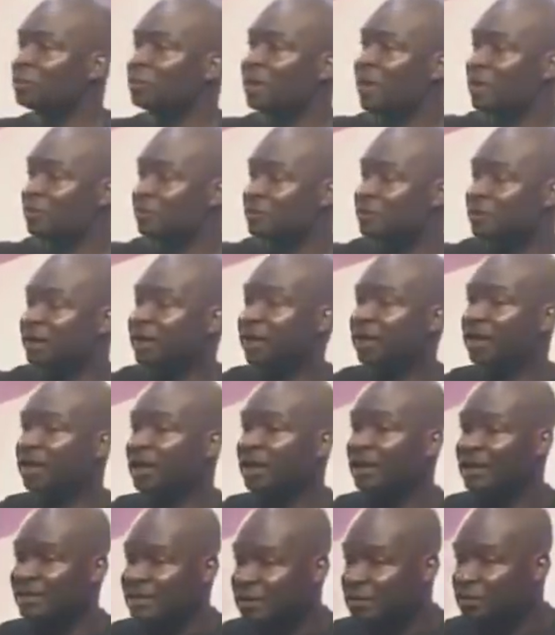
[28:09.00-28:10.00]
not be afraid.
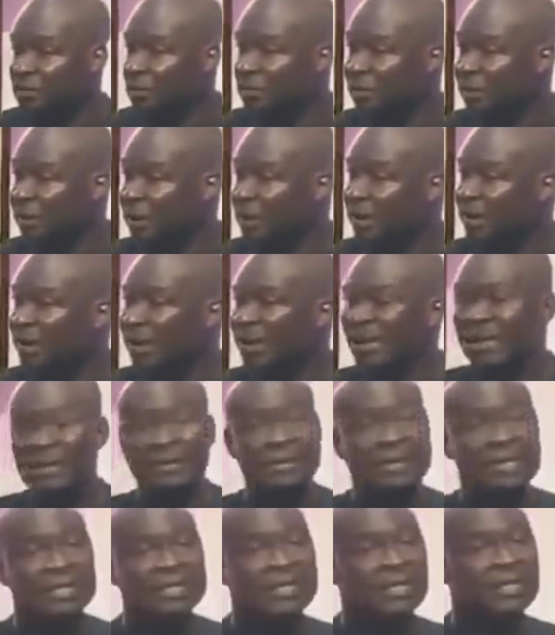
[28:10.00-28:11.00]
Listen to me.
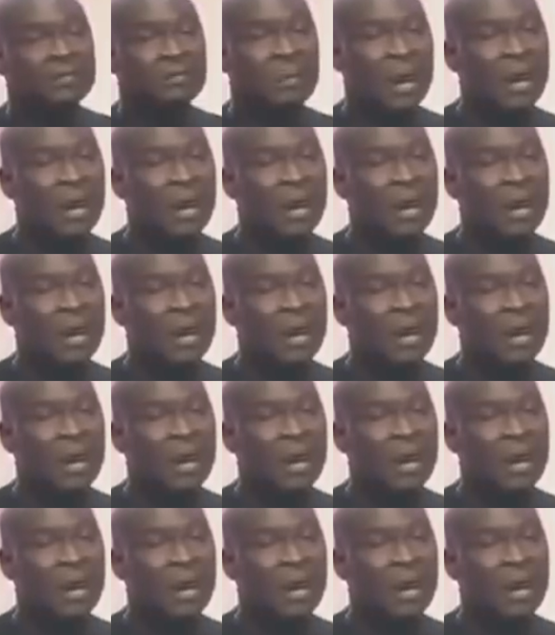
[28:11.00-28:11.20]
This